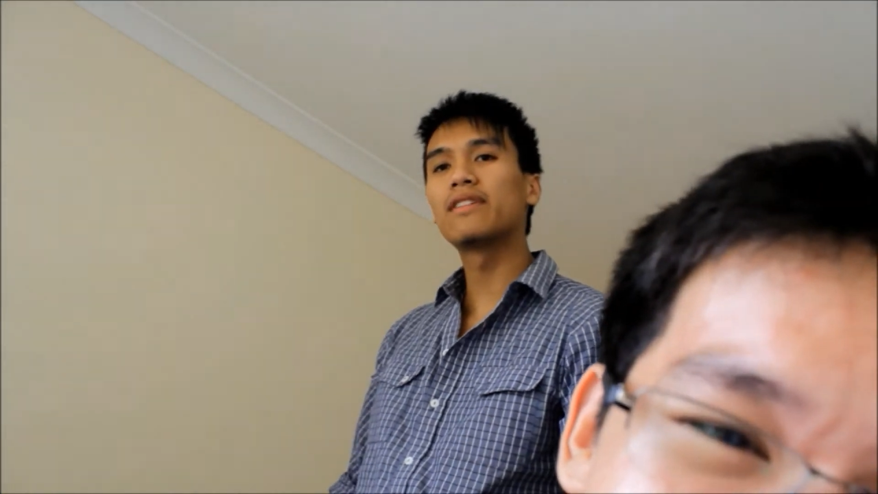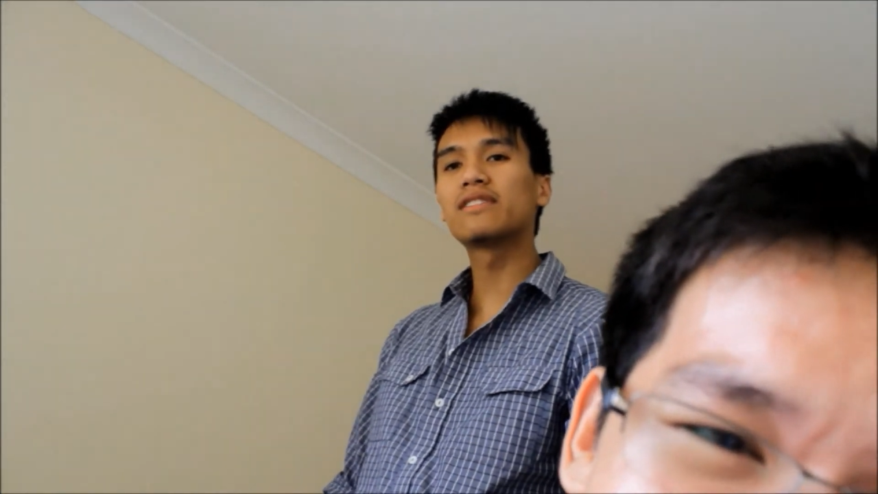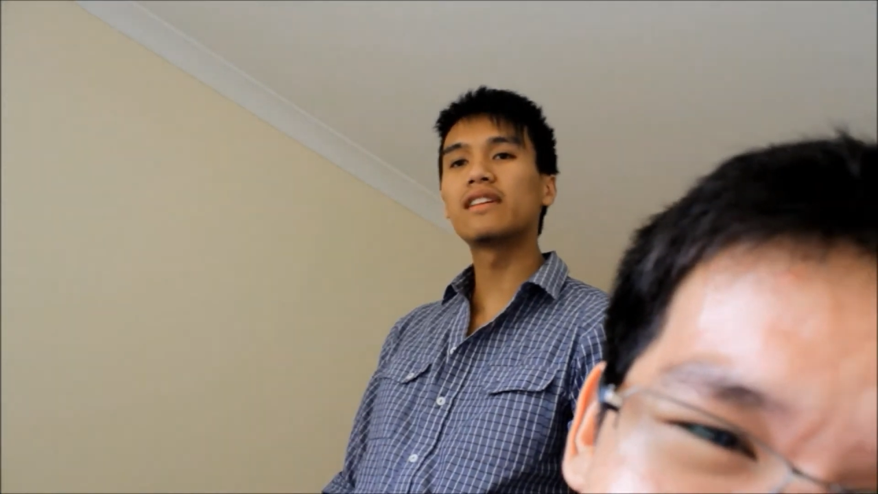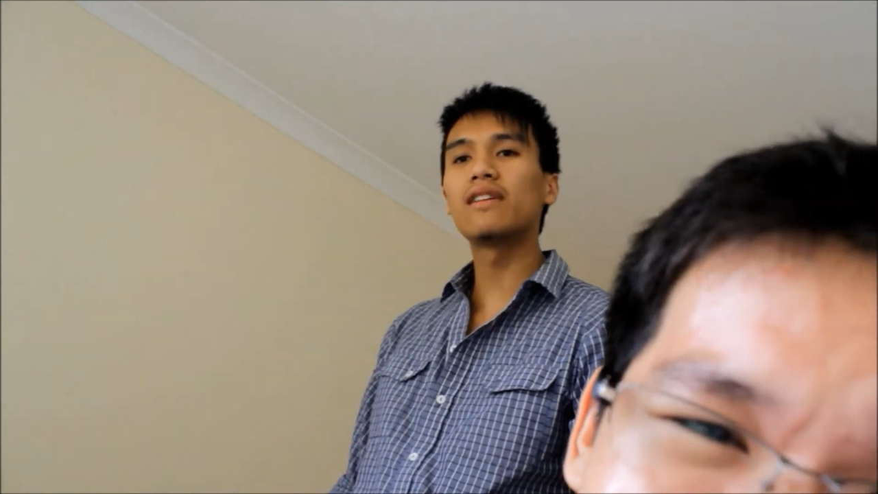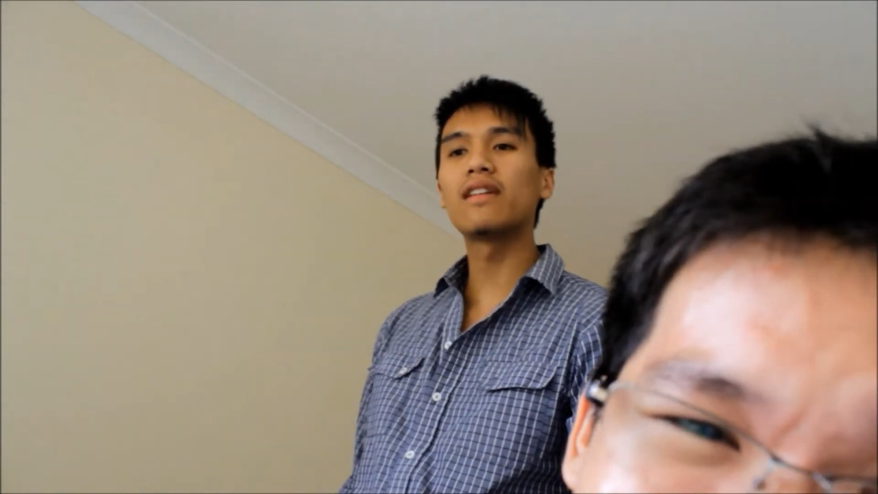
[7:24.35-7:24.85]
to
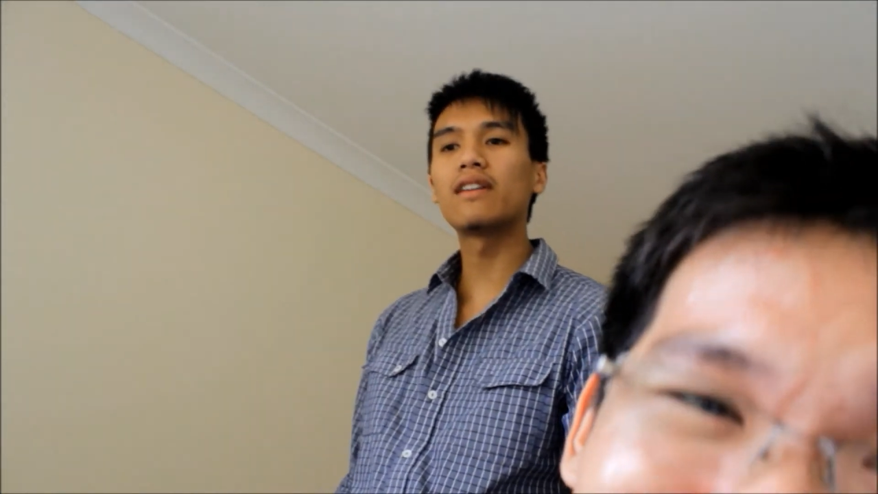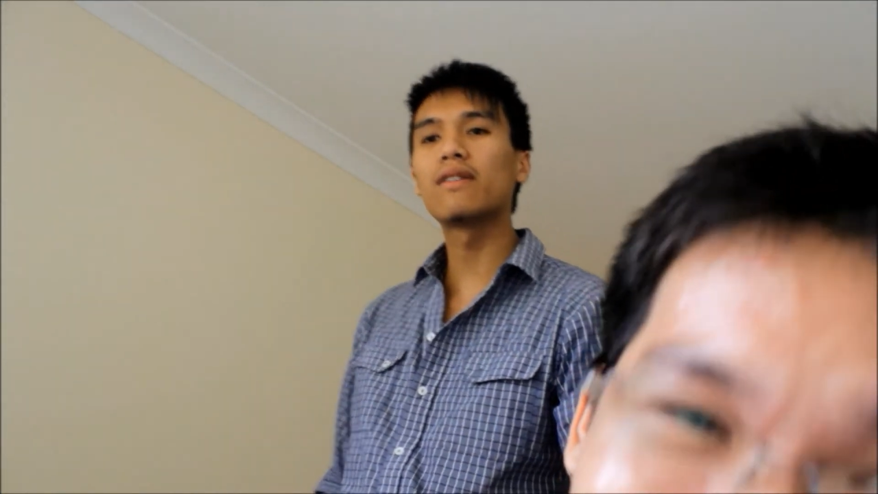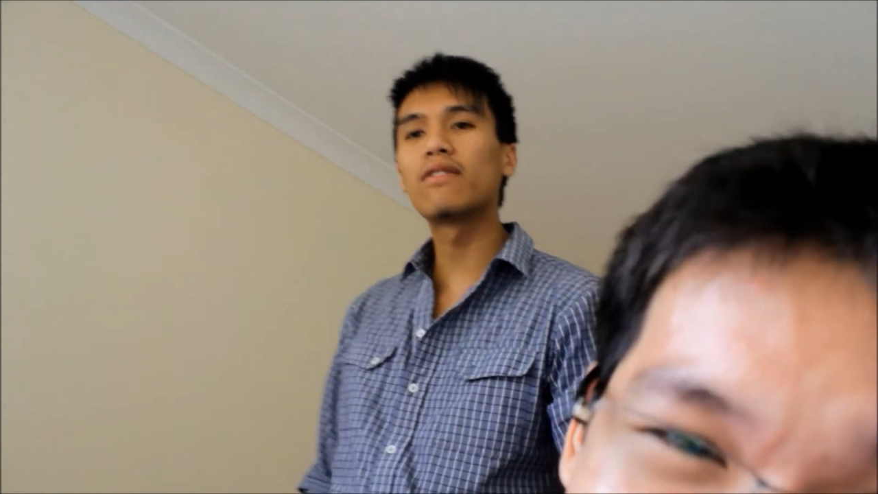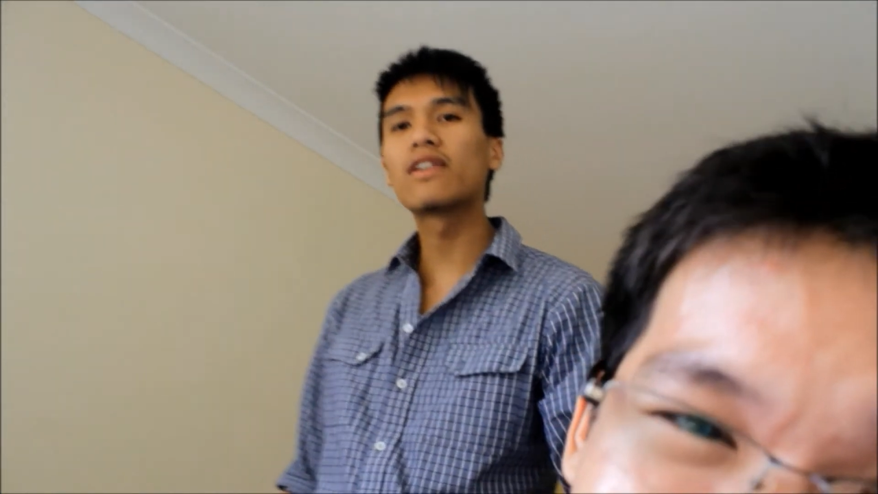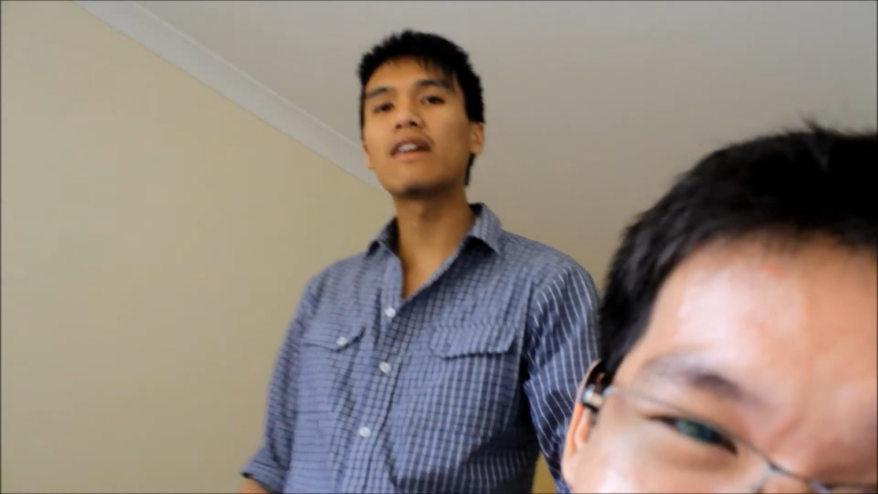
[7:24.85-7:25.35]
see you that
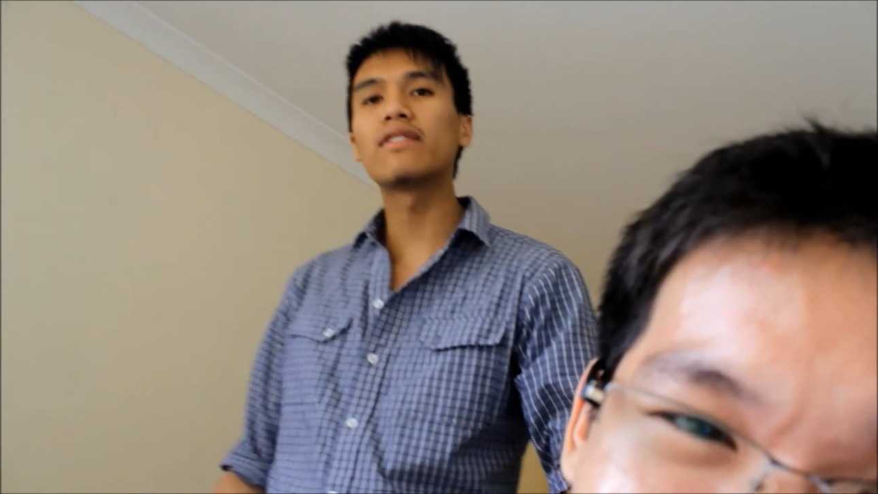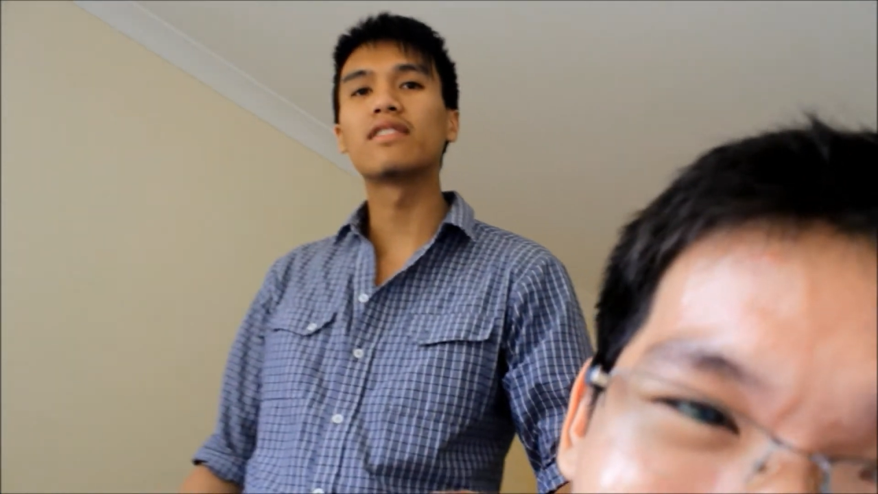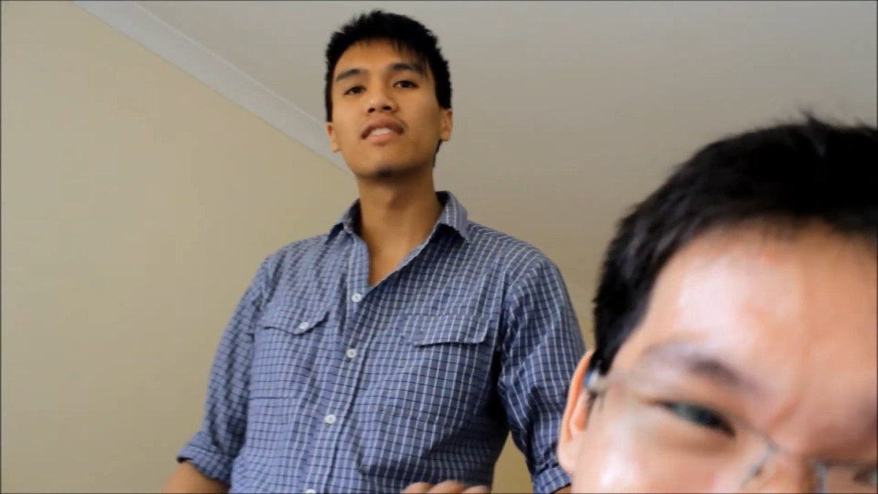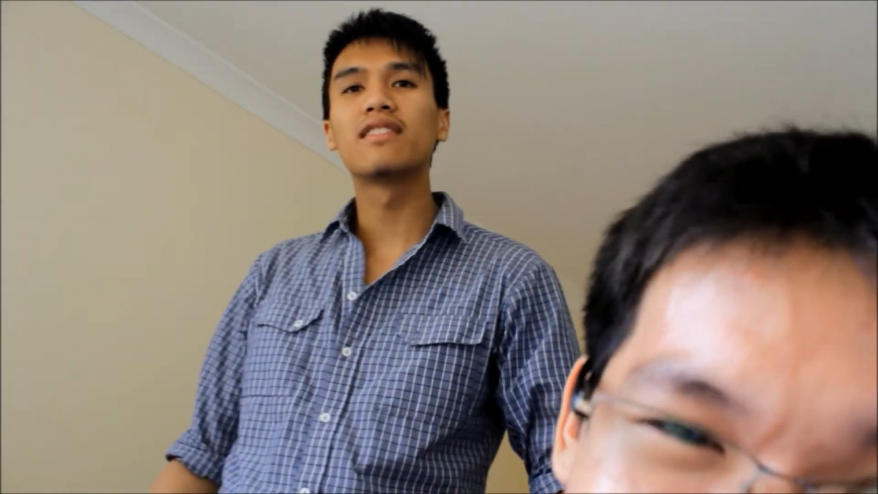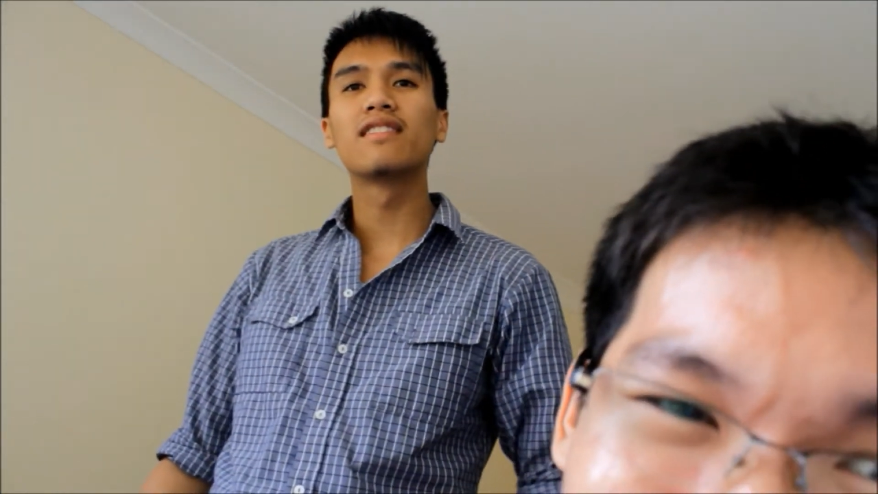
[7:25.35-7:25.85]
you're recovered.